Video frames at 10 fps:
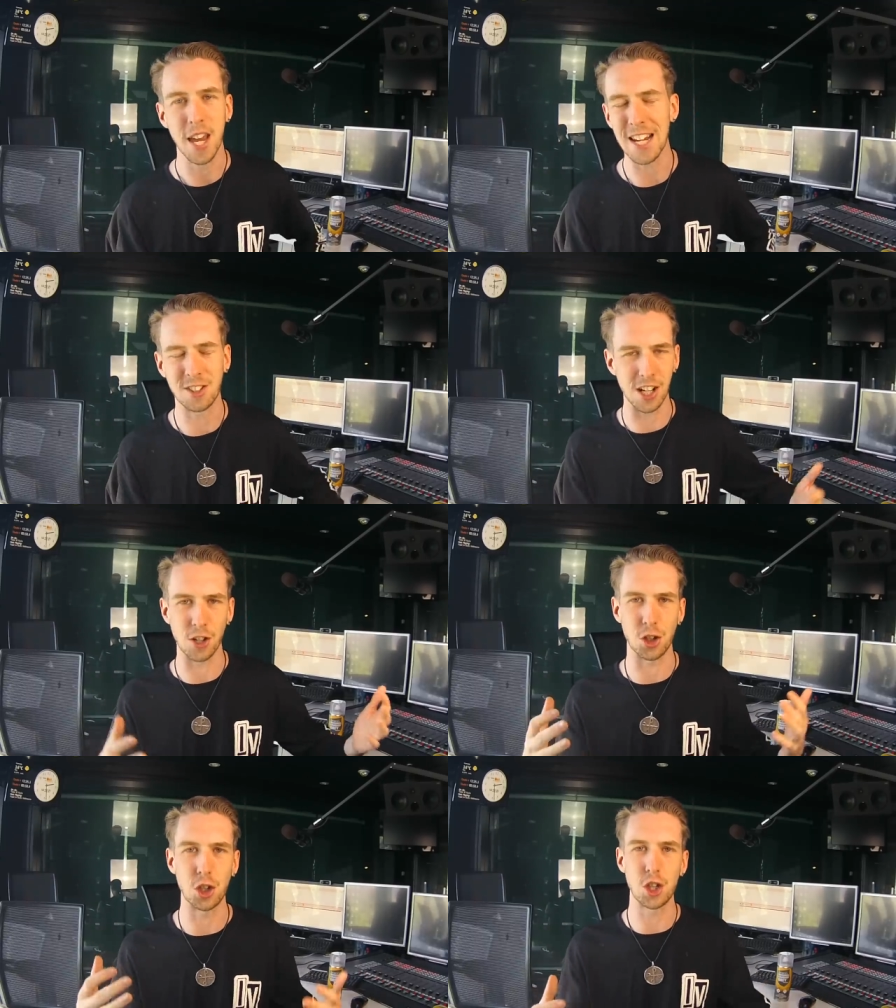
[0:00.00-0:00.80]
it's
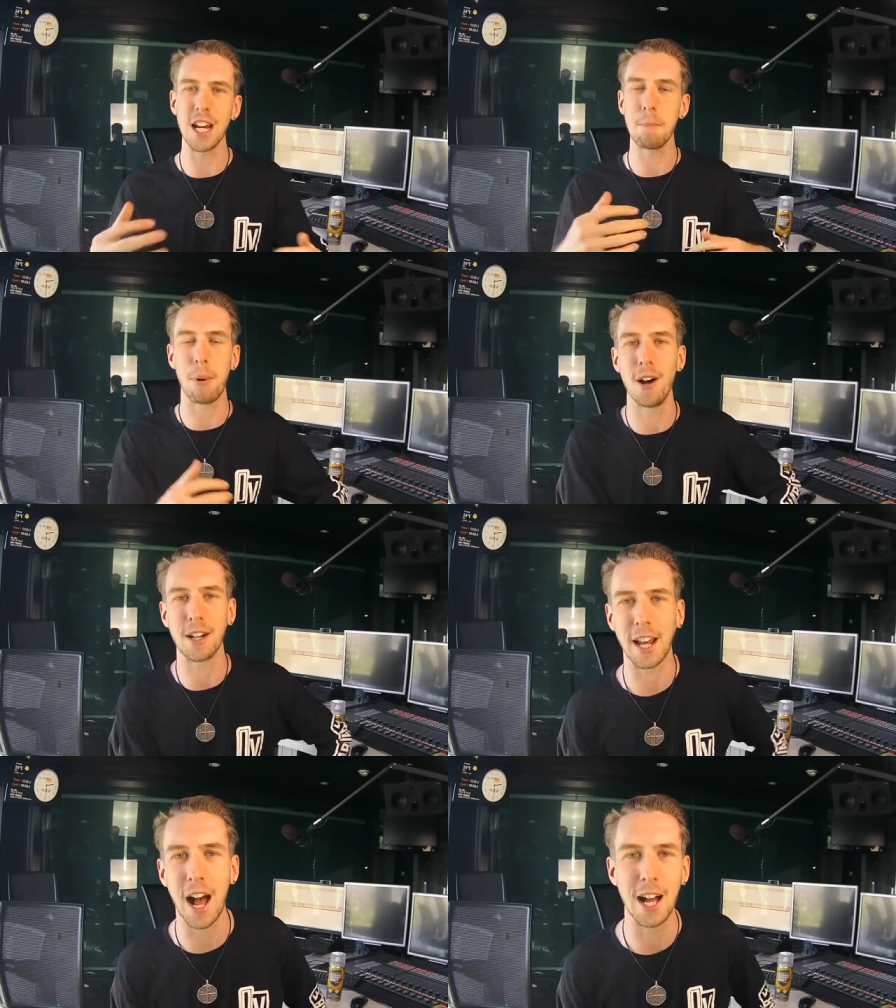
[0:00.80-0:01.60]
a shit
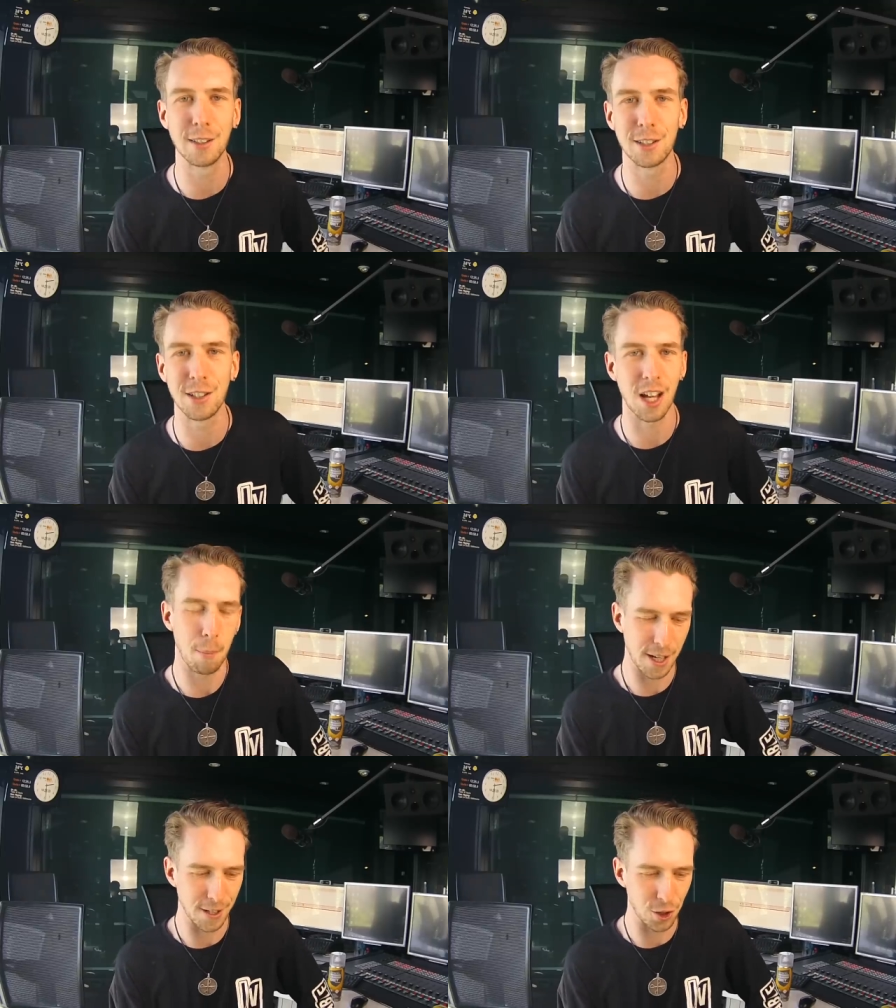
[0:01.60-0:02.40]
podcast because
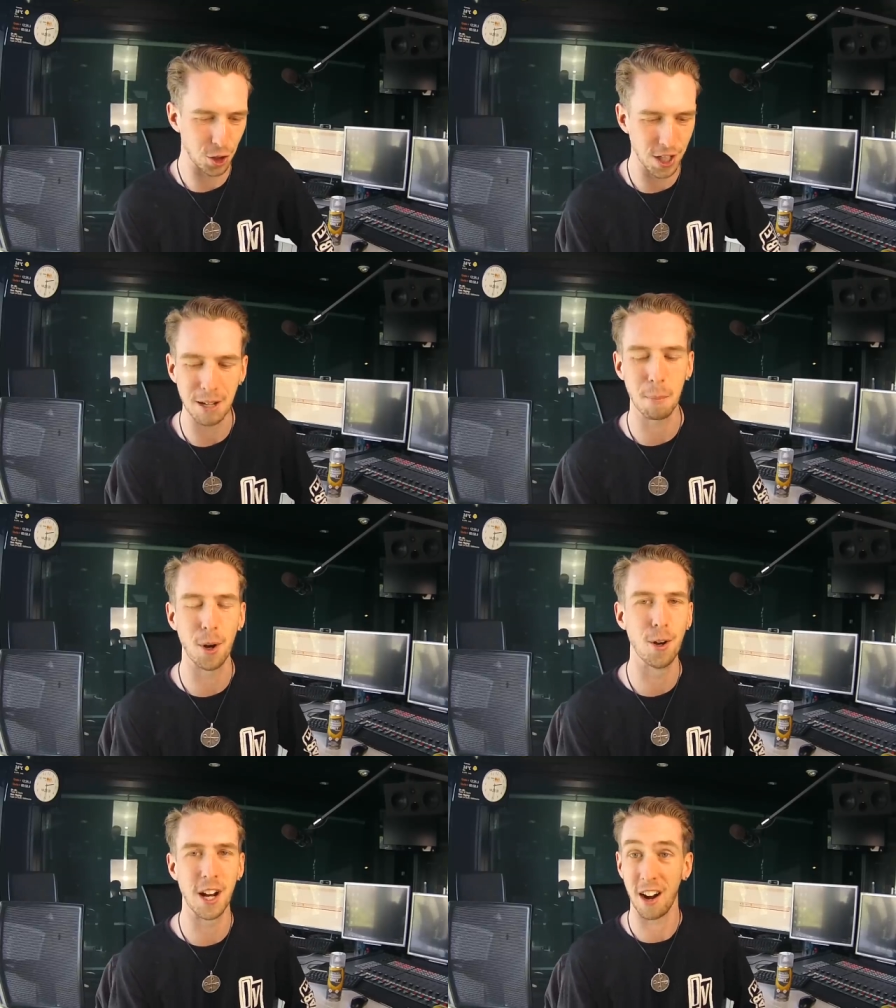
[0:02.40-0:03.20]
I'm in a shit
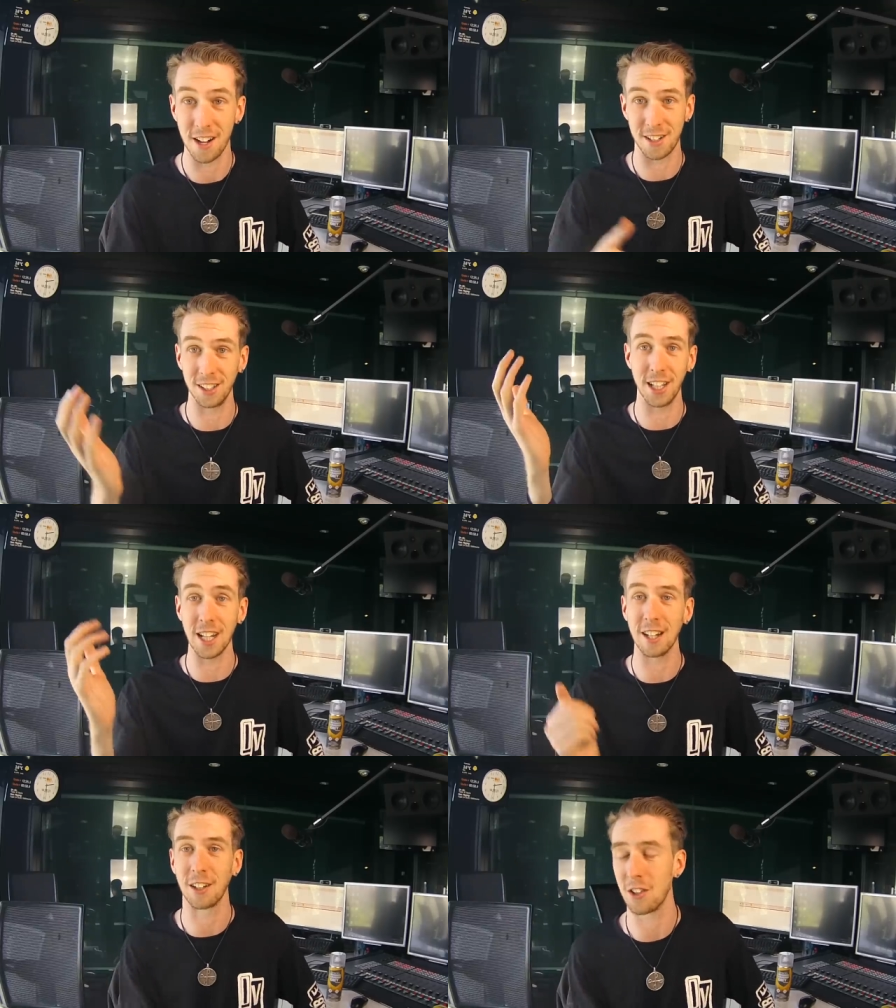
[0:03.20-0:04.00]
mood and I
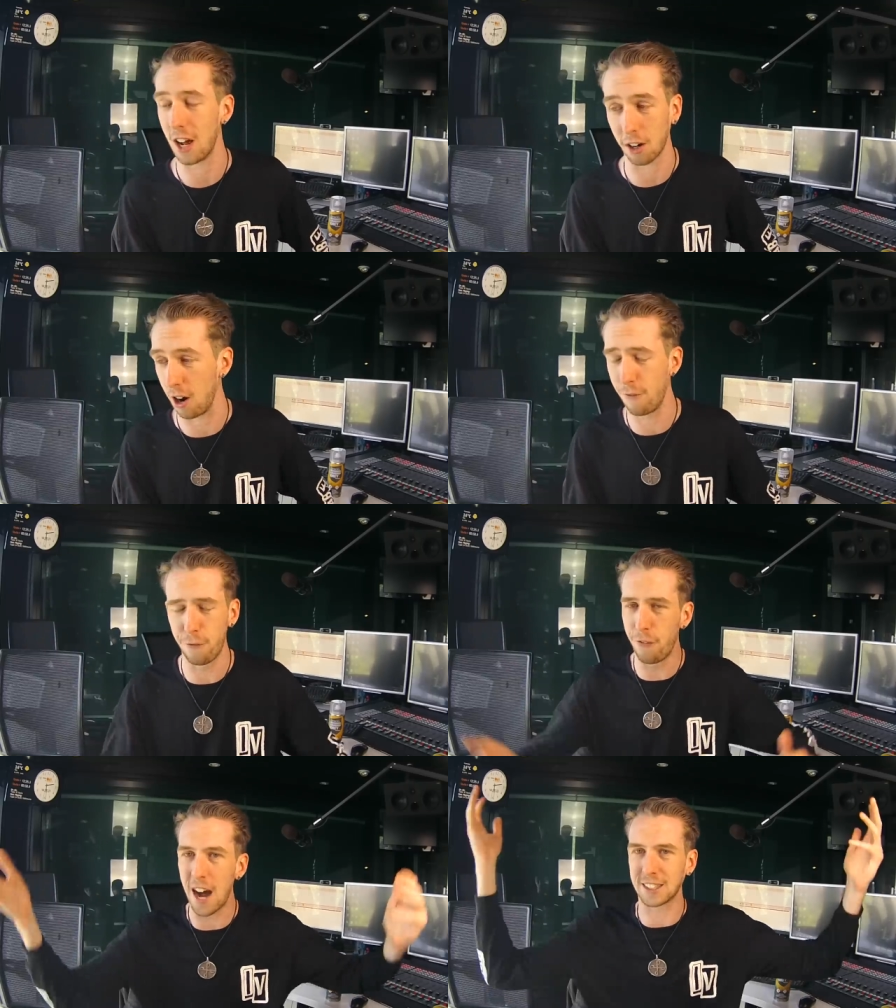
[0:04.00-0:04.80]
delete it because I'll go,
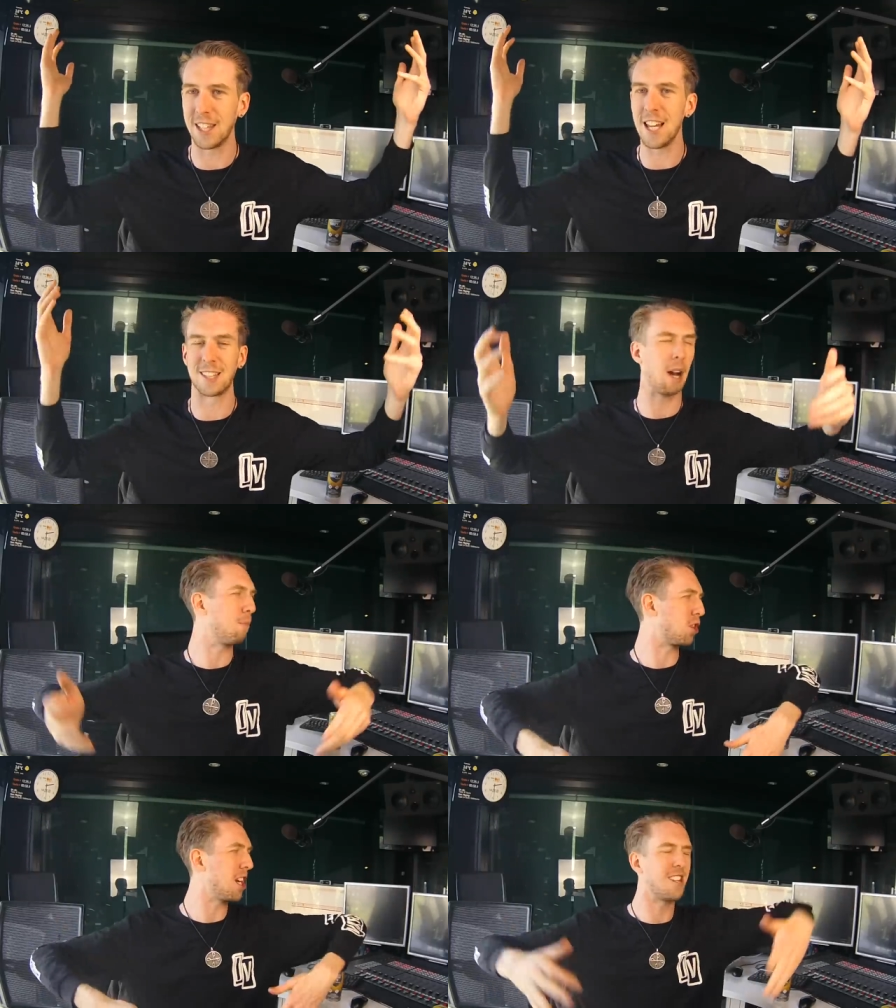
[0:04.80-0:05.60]
fuck this,
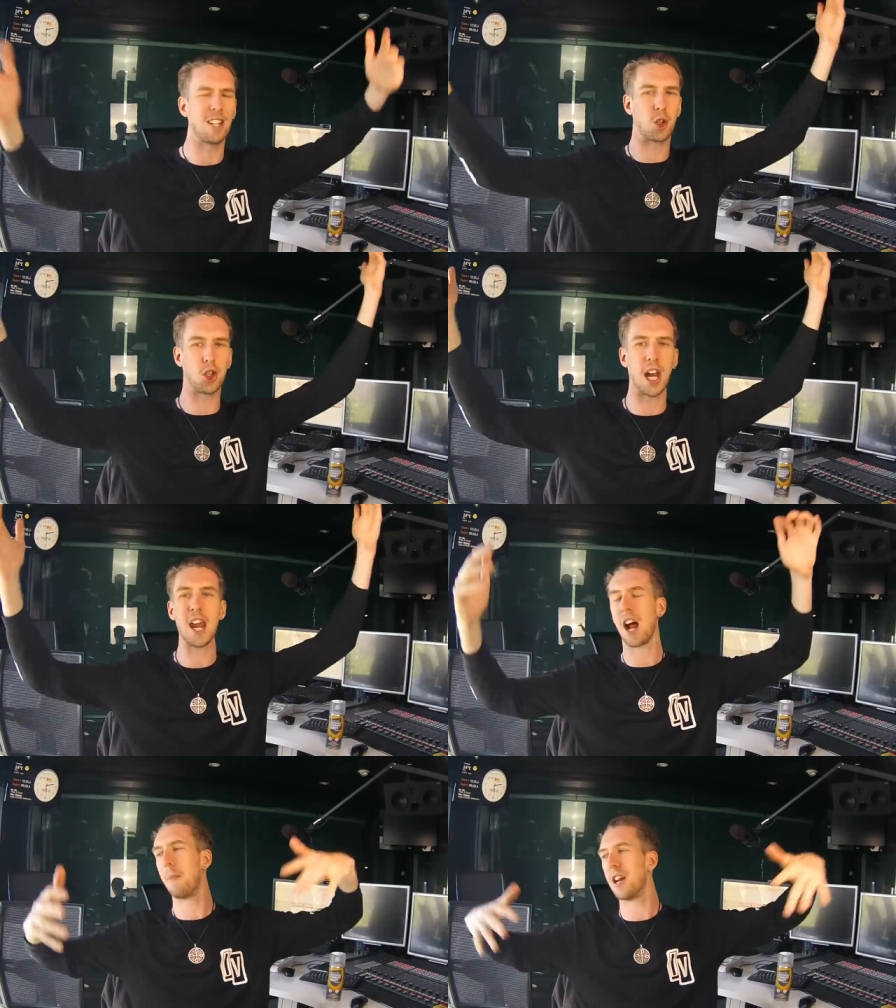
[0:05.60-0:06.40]
I'm, this is
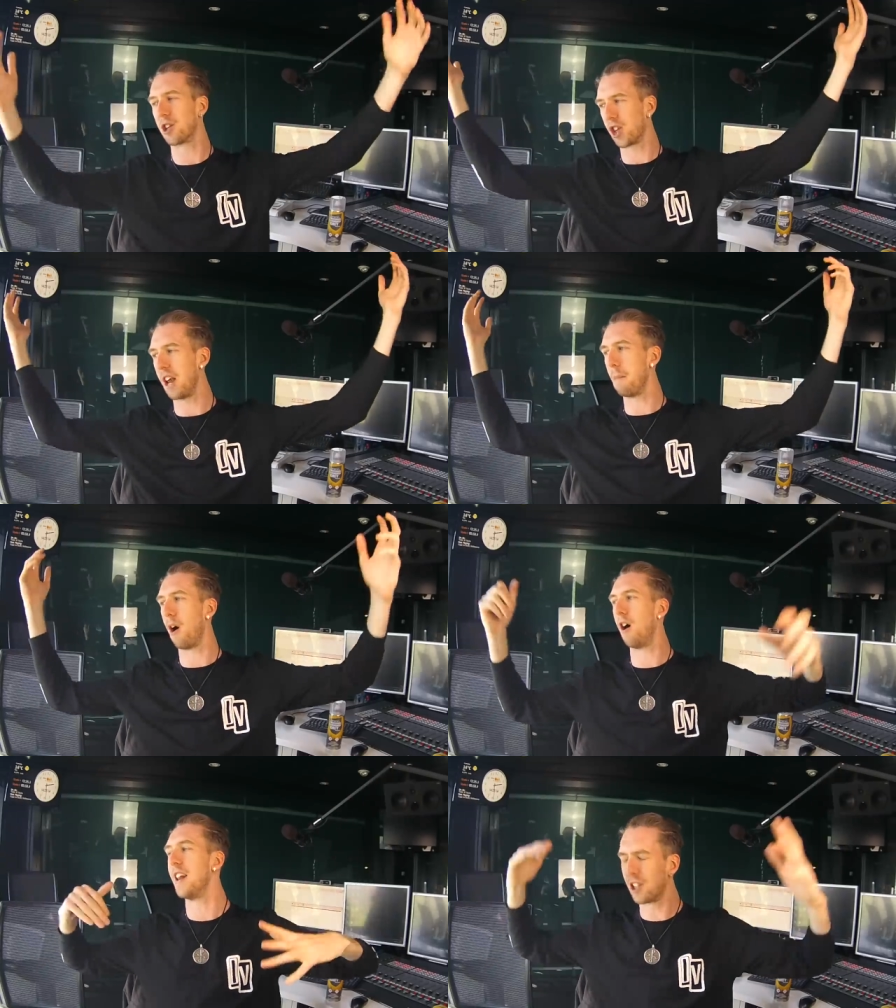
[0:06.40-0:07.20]
shit, I'm in a shit
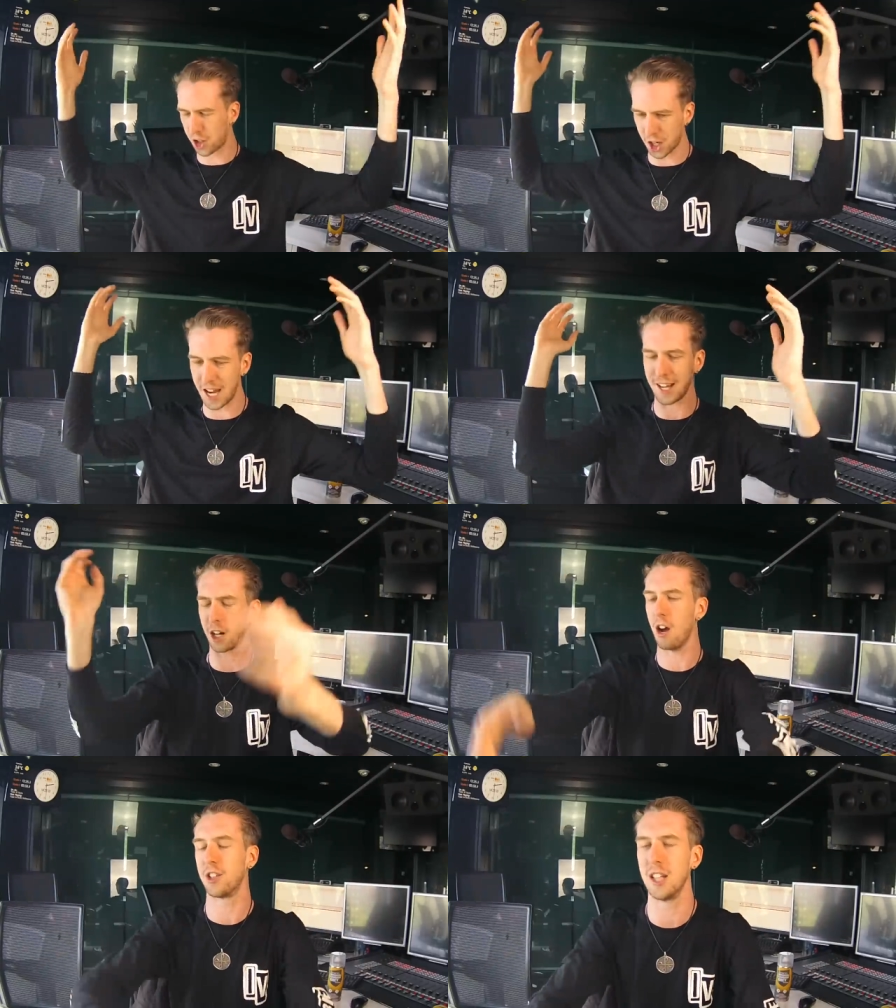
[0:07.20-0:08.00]
mood, it's shit, it
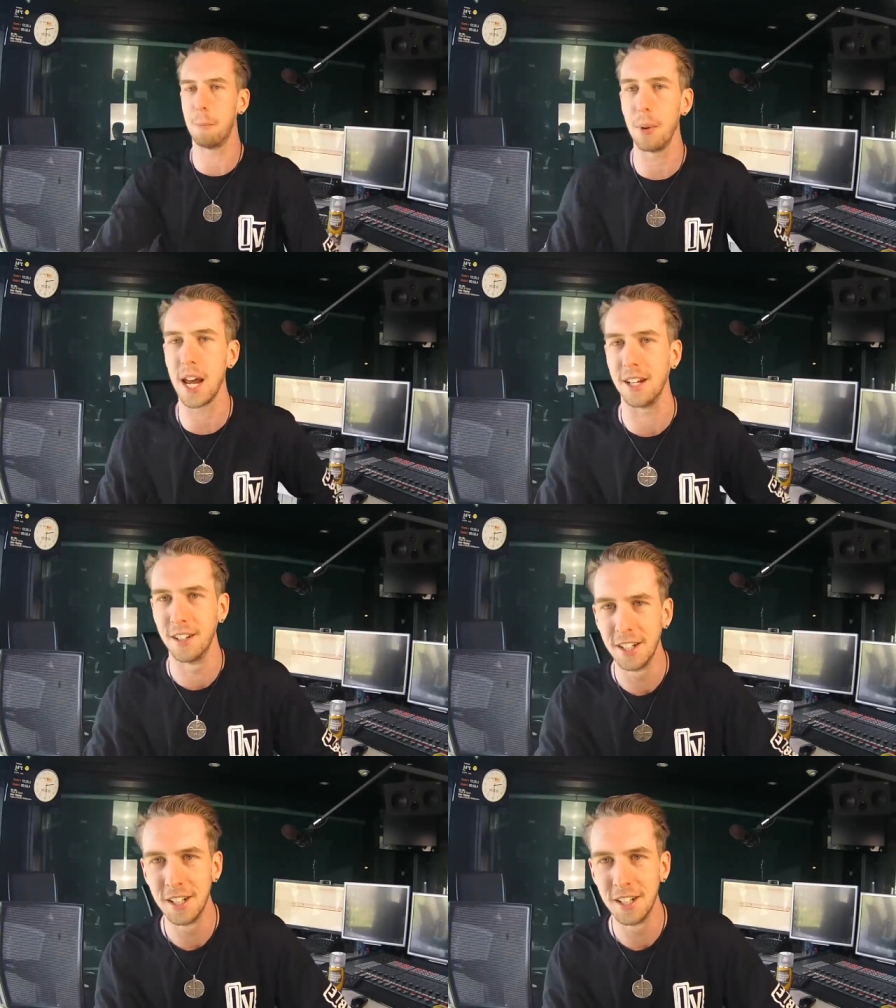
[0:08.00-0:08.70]
goes in the bin.